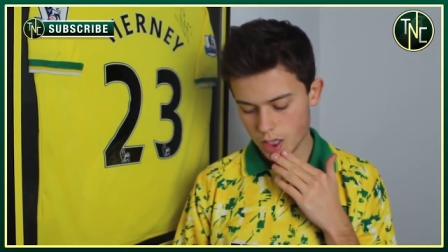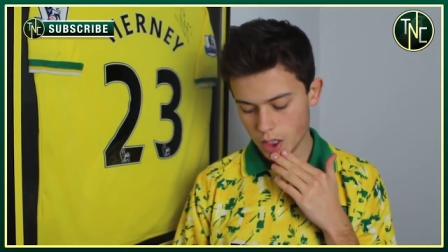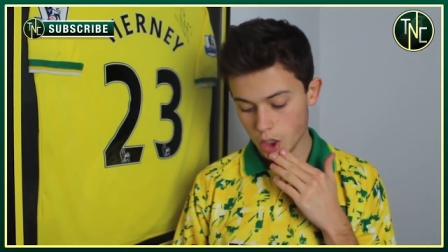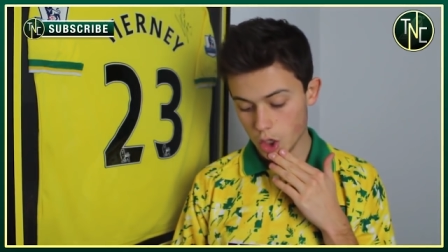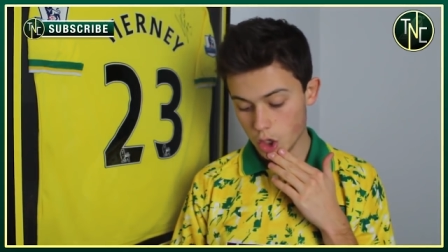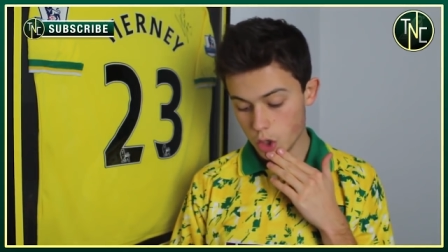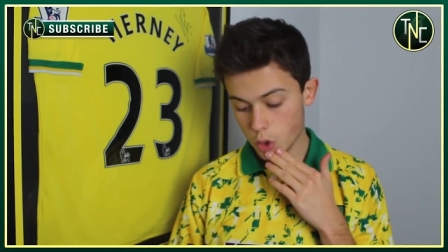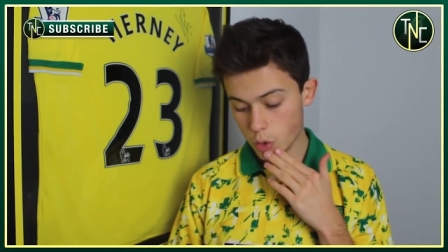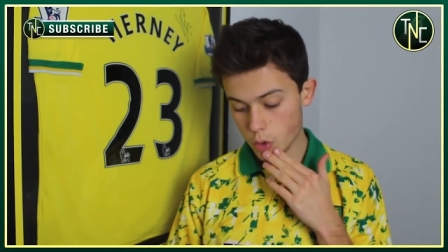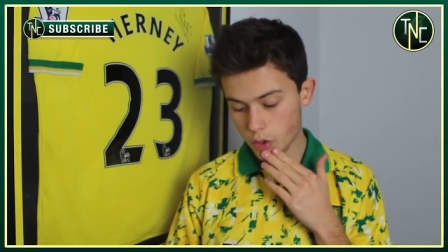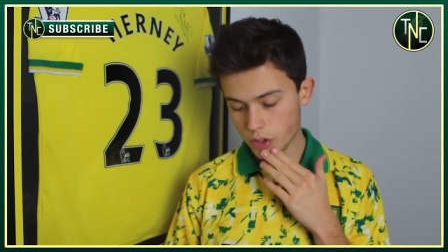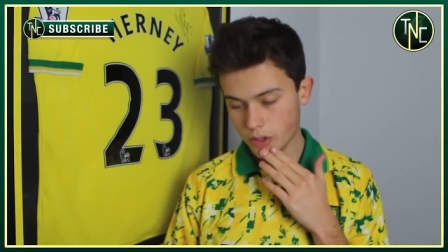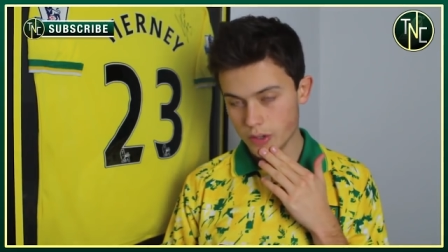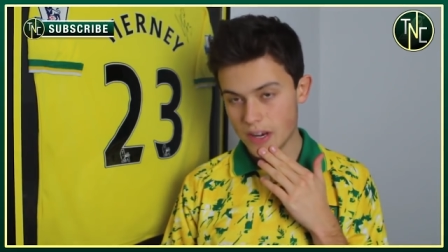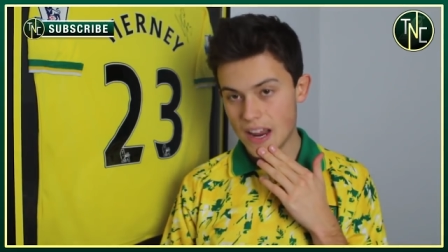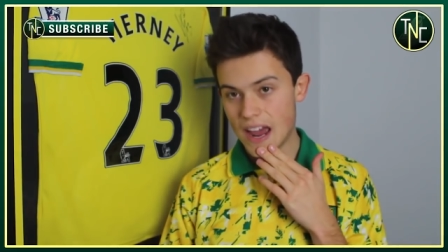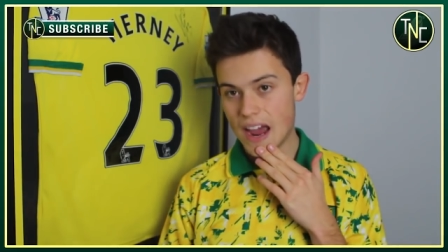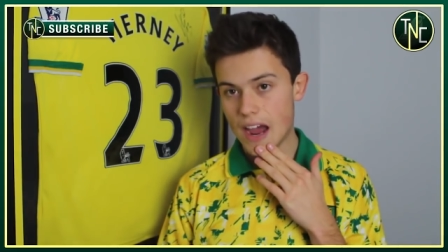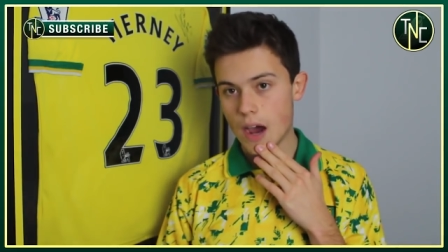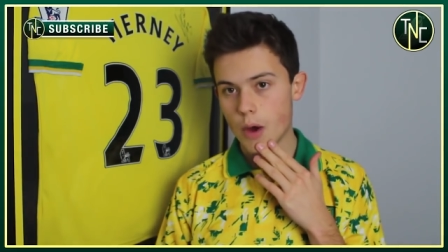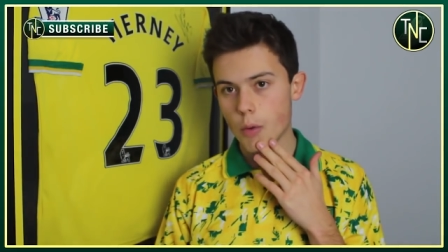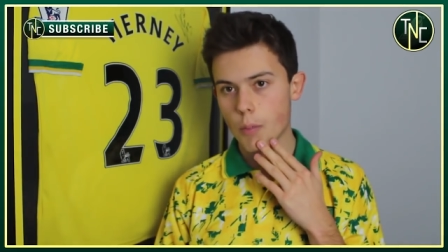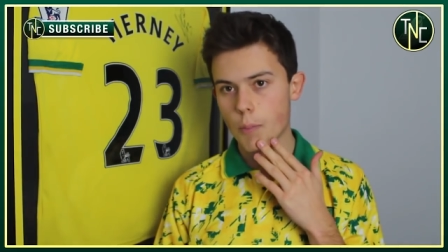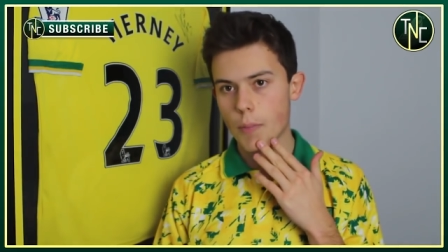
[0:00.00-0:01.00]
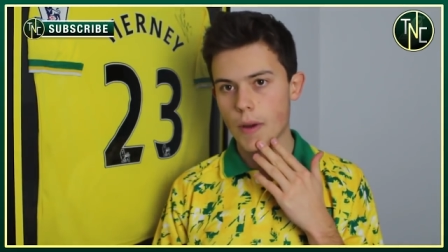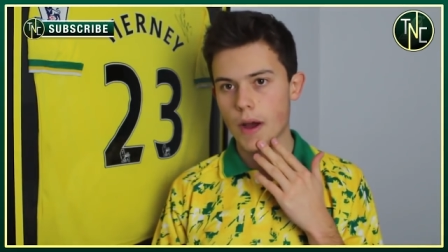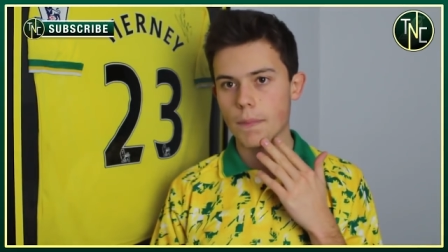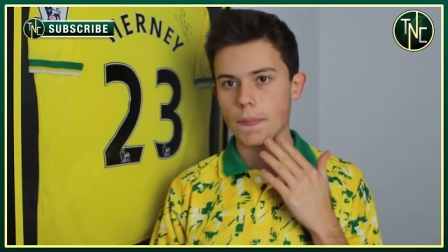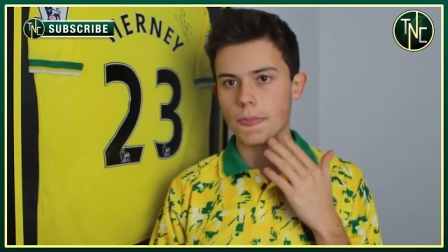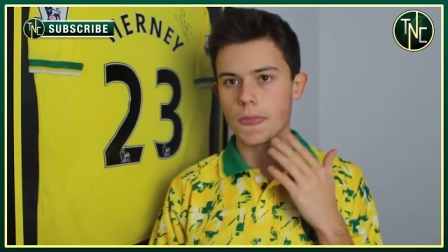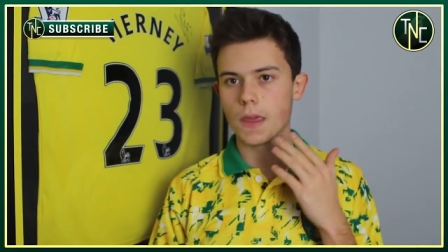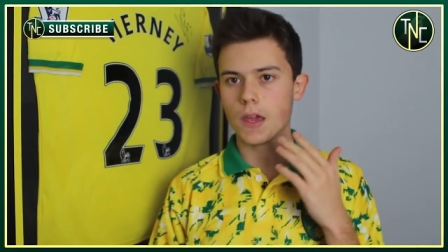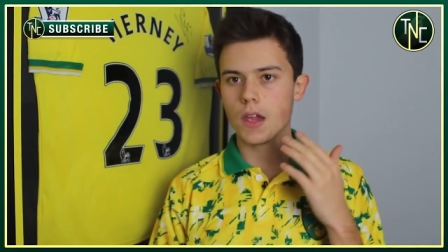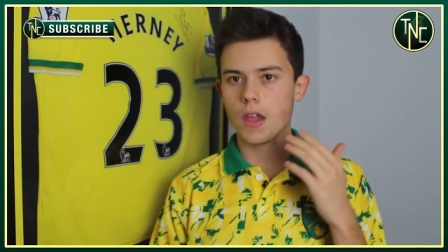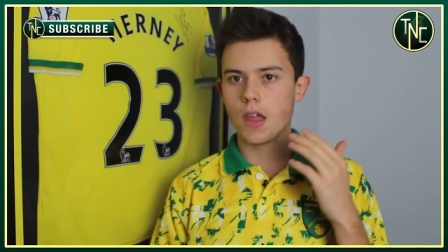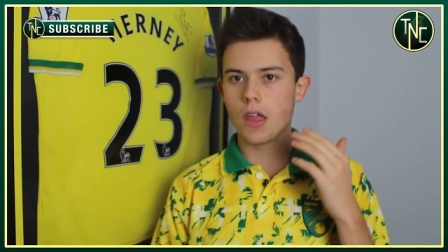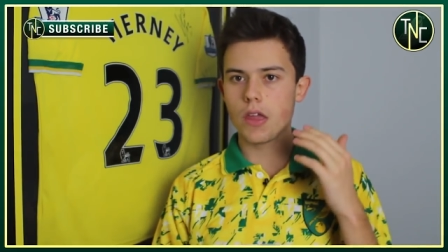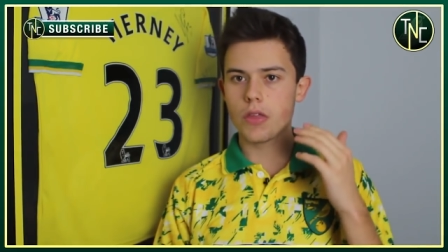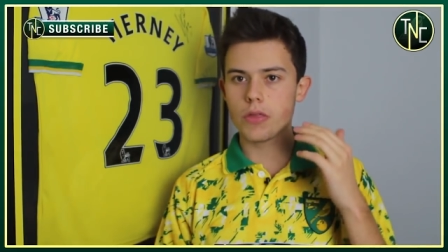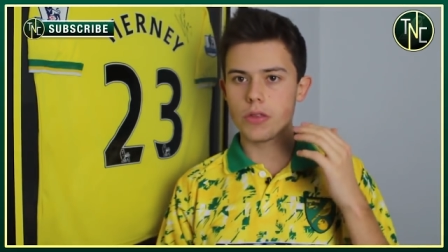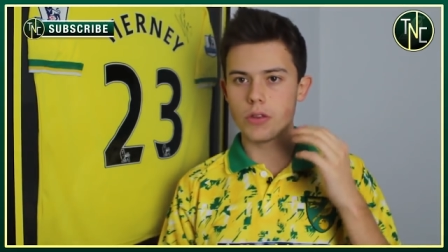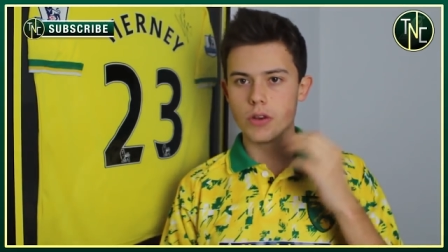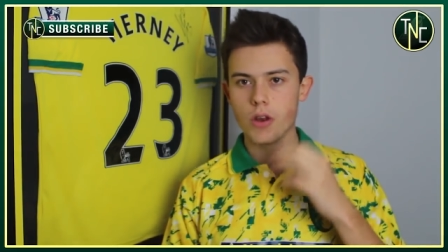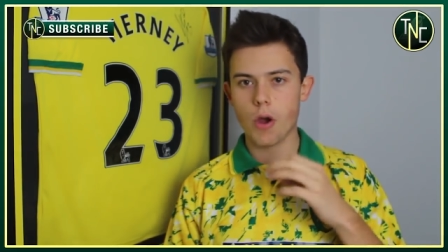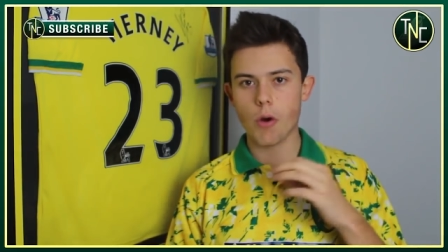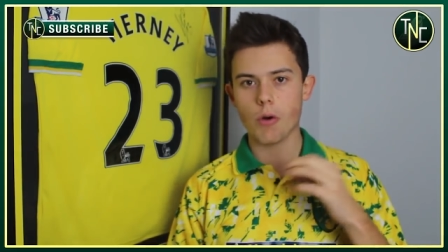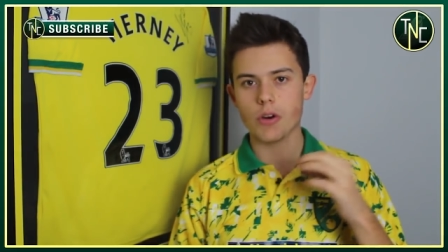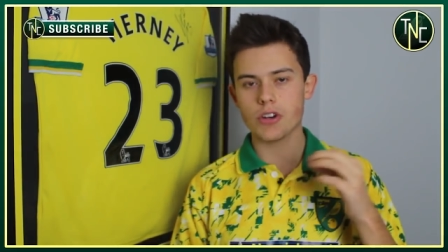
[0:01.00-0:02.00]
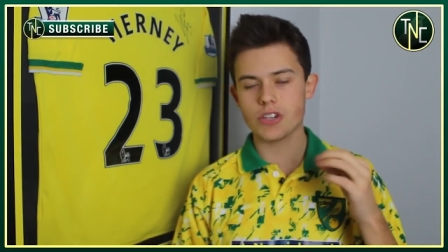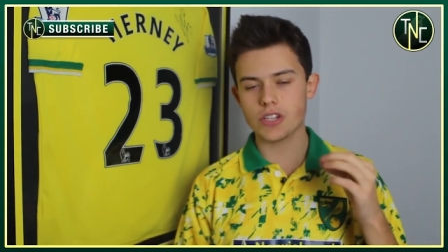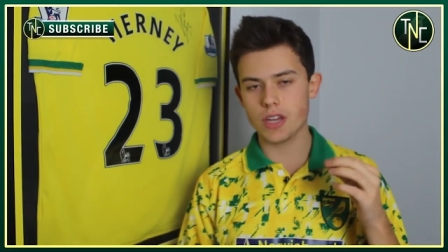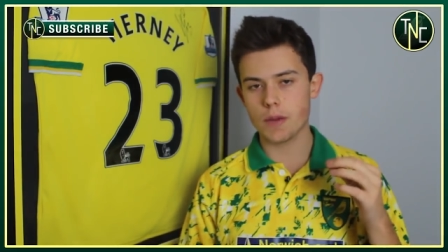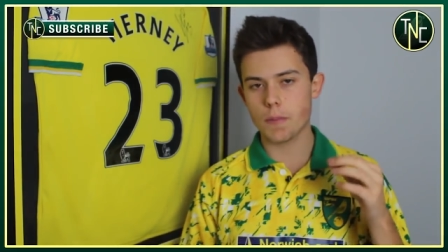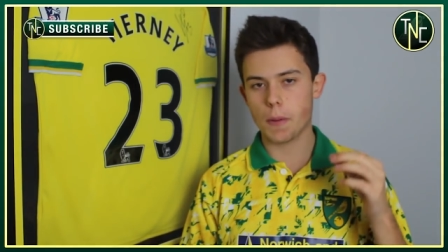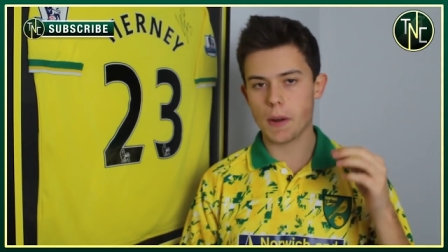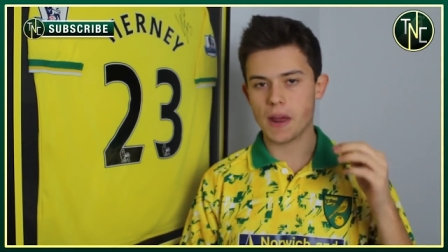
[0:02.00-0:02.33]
Luton now. But the Norwich City